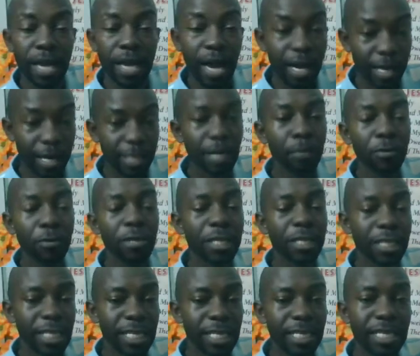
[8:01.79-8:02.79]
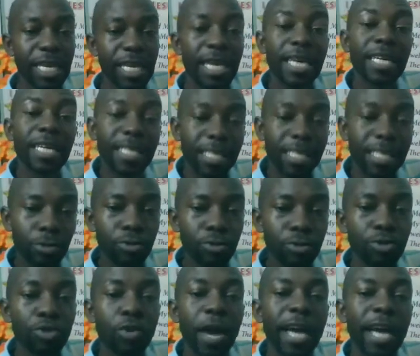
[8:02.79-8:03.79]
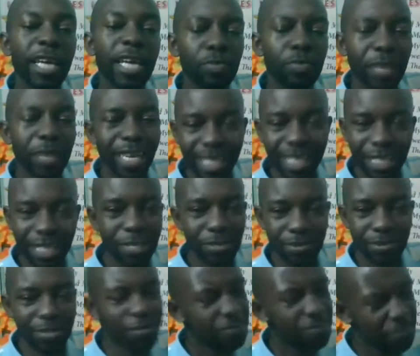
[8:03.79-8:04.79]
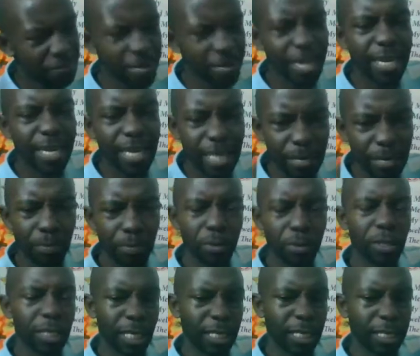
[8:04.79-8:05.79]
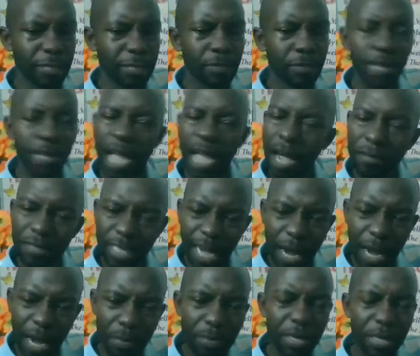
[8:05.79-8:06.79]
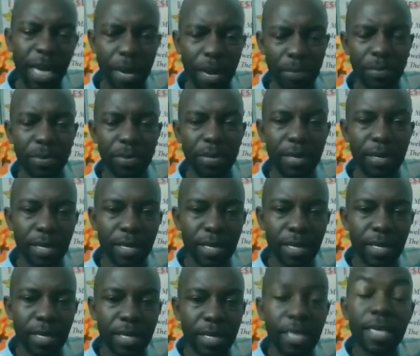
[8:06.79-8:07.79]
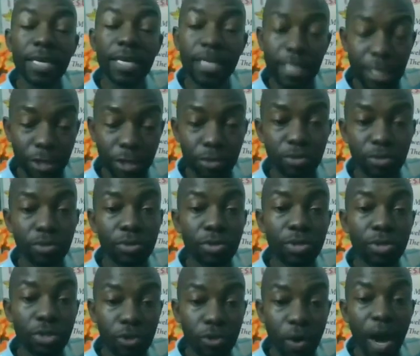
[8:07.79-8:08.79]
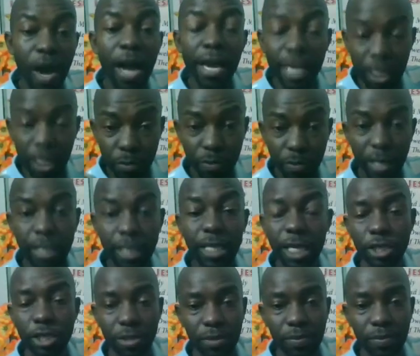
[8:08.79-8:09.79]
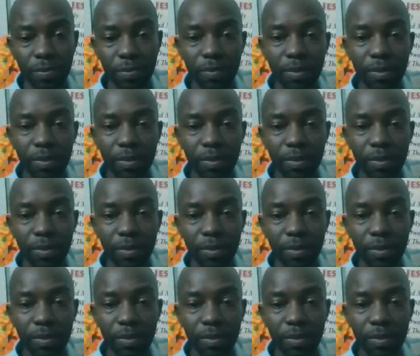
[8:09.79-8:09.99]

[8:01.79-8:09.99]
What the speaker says: Another point is reduce your expectations. Very important. After a breakup, reduce your expectation.